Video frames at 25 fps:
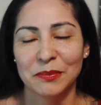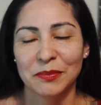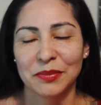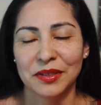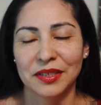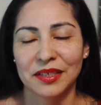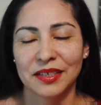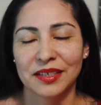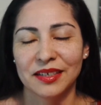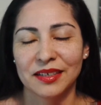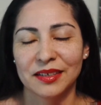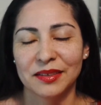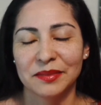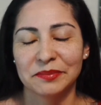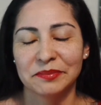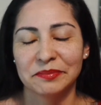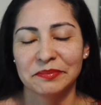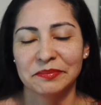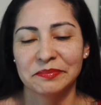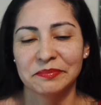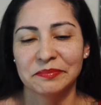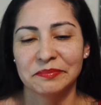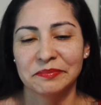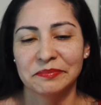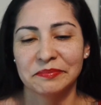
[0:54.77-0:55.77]
But
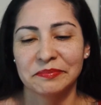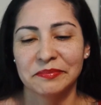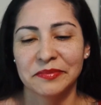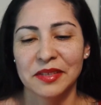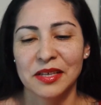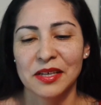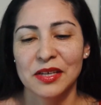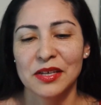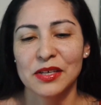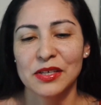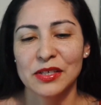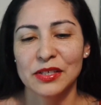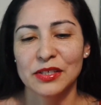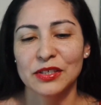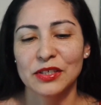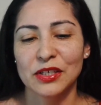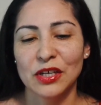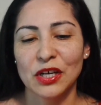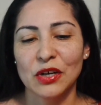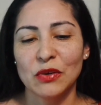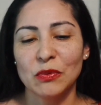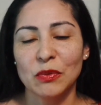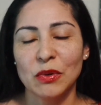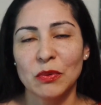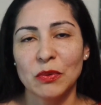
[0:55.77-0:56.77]

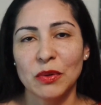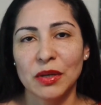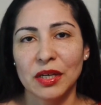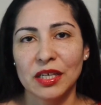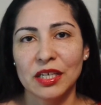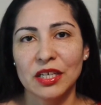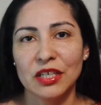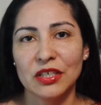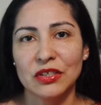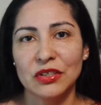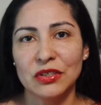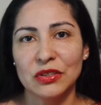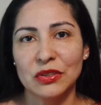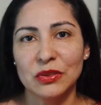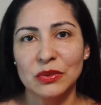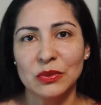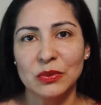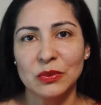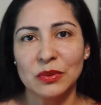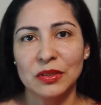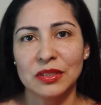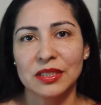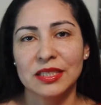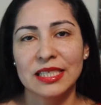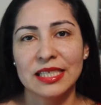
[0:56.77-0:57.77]
so what we're gonna do
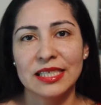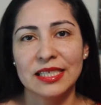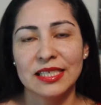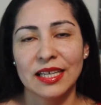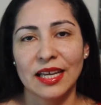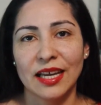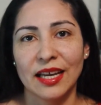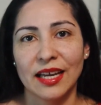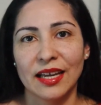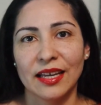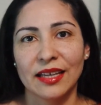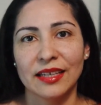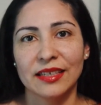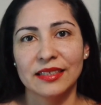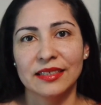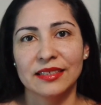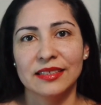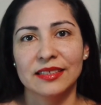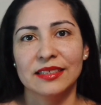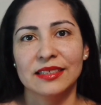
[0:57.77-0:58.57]
today,